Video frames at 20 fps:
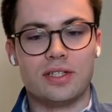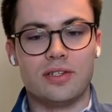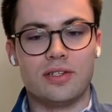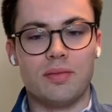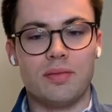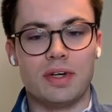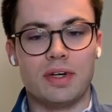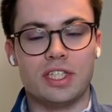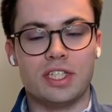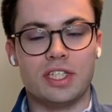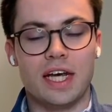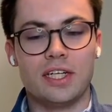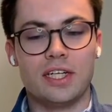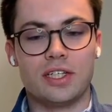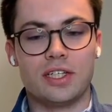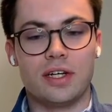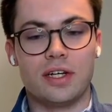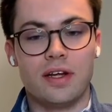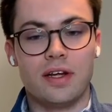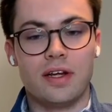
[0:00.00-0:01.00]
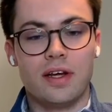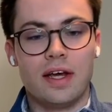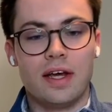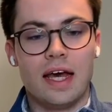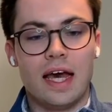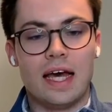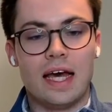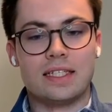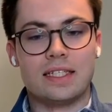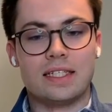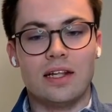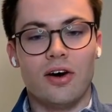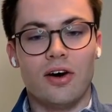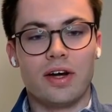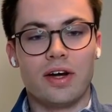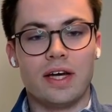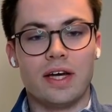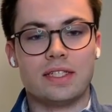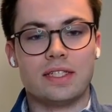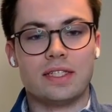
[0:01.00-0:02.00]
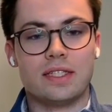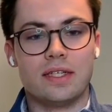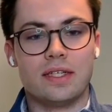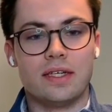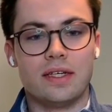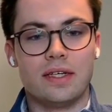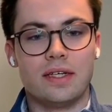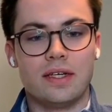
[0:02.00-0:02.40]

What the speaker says: to imagination as long as